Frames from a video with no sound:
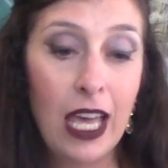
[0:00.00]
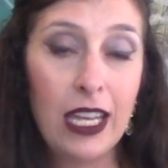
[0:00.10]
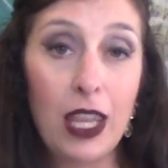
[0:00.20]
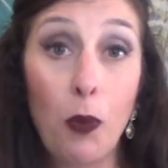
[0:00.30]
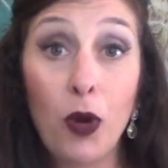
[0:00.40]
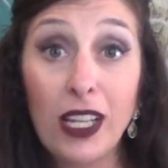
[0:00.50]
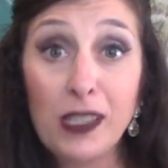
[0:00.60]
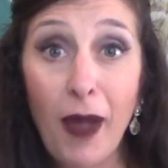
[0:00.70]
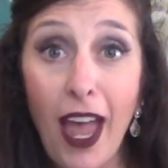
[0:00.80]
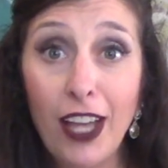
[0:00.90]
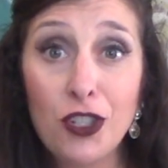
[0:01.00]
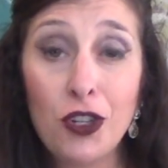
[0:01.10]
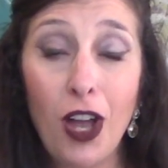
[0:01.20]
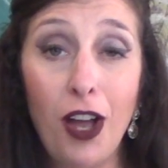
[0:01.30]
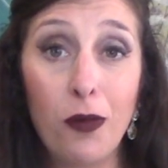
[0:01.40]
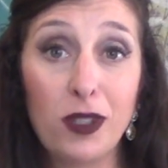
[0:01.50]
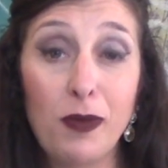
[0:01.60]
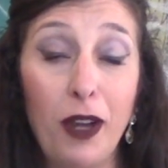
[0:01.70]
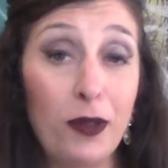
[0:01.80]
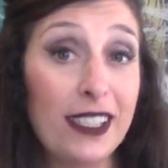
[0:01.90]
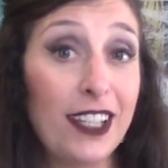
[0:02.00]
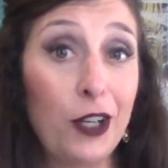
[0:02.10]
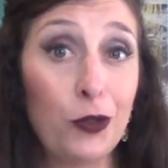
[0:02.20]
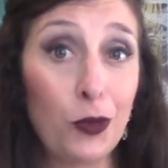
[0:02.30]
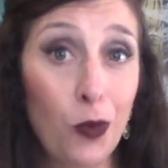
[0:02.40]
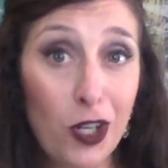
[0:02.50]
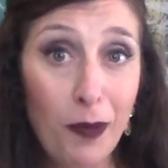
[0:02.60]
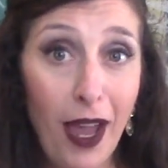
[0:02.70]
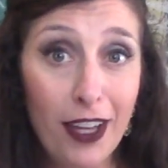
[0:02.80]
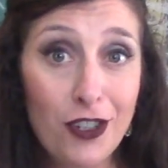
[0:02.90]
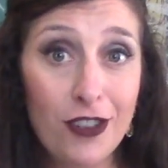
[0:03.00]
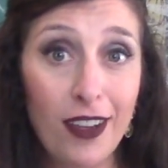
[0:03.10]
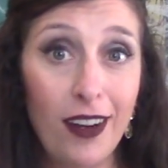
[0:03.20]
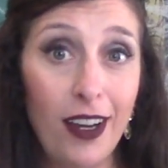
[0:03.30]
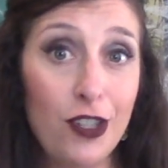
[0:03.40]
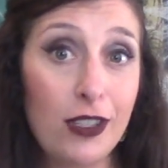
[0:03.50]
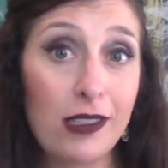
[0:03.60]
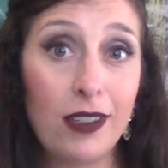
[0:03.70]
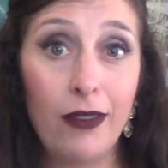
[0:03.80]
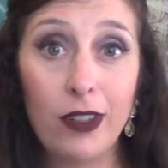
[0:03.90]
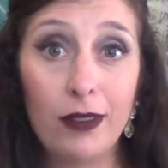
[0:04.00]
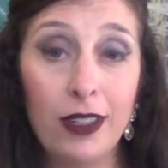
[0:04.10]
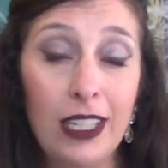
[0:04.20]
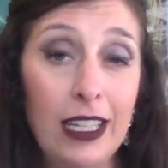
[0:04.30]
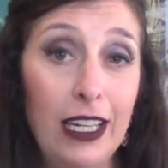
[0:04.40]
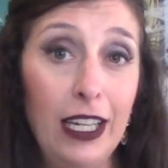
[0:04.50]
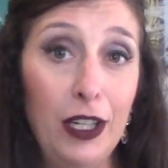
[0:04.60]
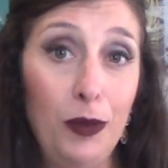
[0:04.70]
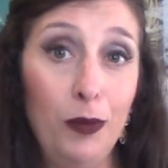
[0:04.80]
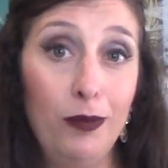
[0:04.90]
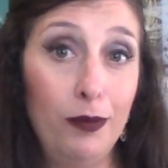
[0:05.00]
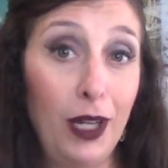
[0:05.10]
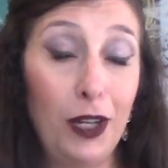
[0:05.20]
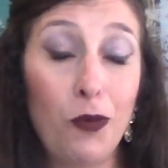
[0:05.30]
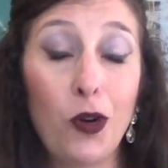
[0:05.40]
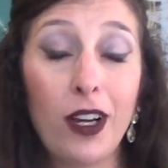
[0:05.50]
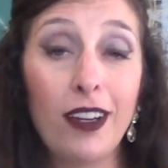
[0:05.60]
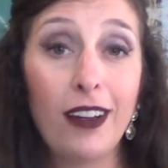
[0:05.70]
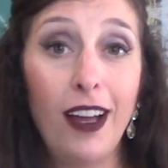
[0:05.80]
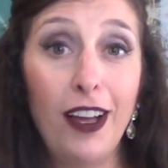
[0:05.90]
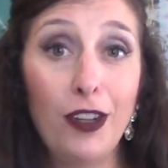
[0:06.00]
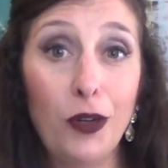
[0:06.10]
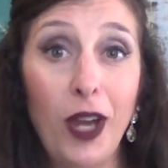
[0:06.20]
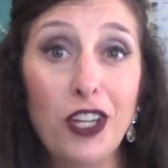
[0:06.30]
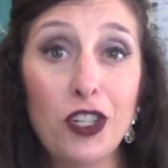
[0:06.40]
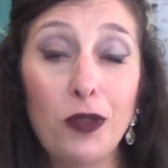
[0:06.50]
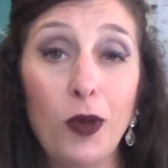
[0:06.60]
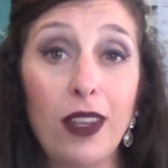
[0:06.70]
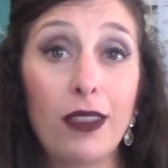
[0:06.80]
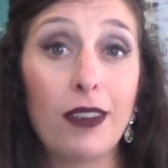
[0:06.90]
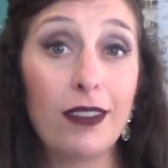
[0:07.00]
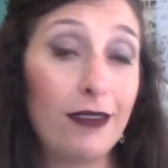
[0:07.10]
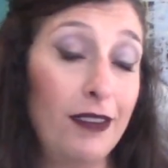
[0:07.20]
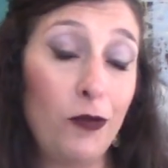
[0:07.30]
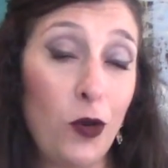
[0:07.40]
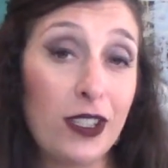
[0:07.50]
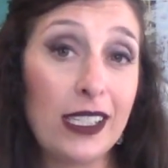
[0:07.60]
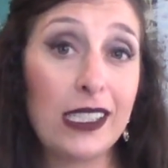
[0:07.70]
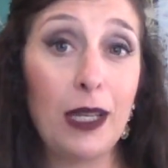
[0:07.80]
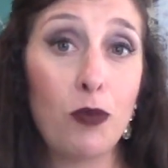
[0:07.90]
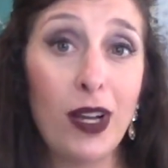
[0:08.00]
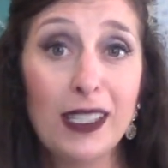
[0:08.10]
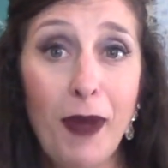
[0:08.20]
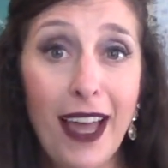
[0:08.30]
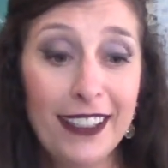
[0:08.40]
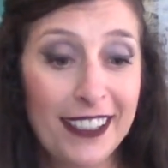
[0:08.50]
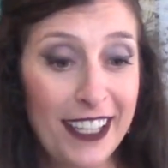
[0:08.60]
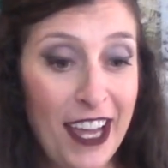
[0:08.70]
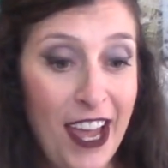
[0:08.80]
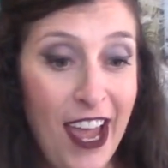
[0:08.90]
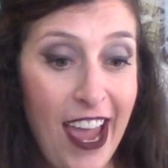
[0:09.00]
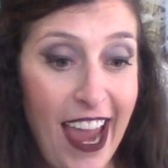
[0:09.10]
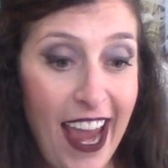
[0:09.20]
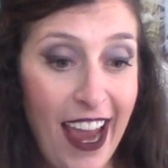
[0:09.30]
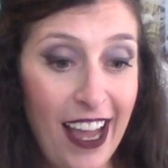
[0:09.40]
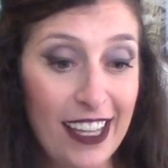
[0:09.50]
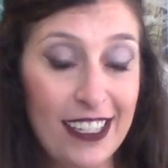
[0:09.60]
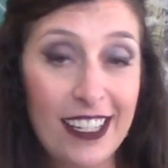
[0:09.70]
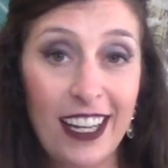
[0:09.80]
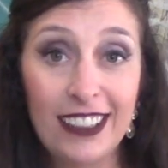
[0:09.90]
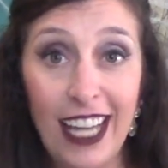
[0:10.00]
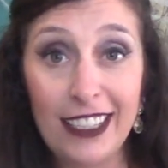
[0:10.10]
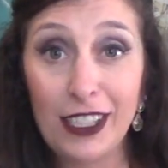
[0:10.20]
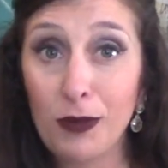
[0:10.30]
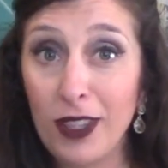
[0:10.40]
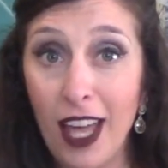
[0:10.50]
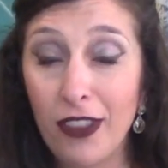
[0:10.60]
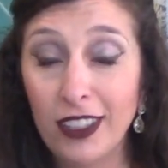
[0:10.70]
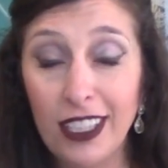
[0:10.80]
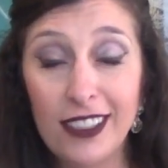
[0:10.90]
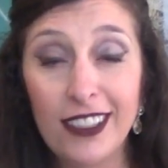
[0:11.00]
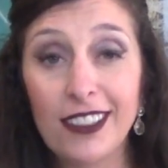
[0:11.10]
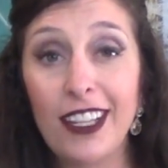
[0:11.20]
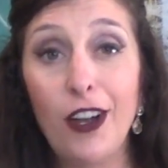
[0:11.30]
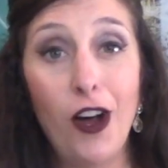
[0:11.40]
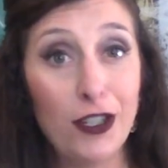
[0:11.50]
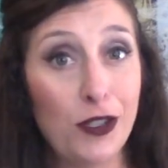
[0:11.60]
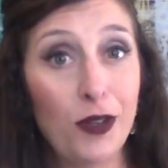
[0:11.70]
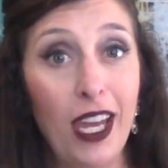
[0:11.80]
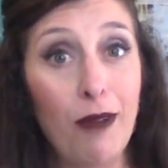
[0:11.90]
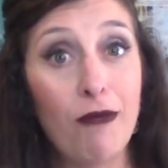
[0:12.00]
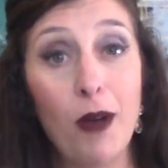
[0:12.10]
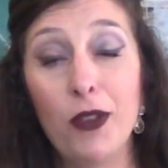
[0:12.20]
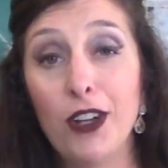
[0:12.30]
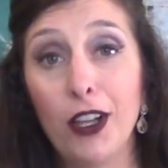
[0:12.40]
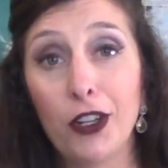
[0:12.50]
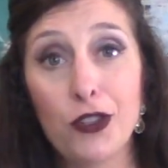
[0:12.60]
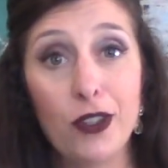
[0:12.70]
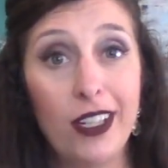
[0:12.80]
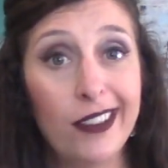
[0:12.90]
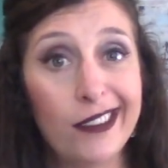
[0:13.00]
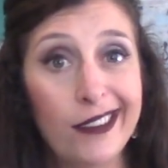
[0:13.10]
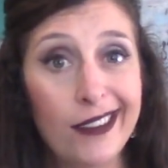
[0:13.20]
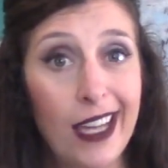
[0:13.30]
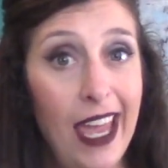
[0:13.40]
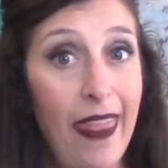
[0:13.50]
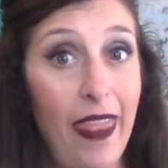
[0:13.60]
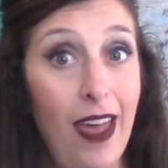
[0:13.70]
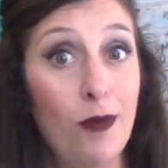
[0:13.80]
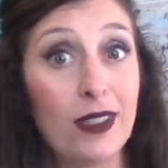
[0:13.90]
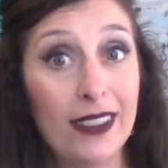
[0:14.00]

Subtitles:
And the press badge was my recycled work badge that I just covered my work location with words that said press pass. And glasses without the lenses, they also came from the Dollar Tree, and that was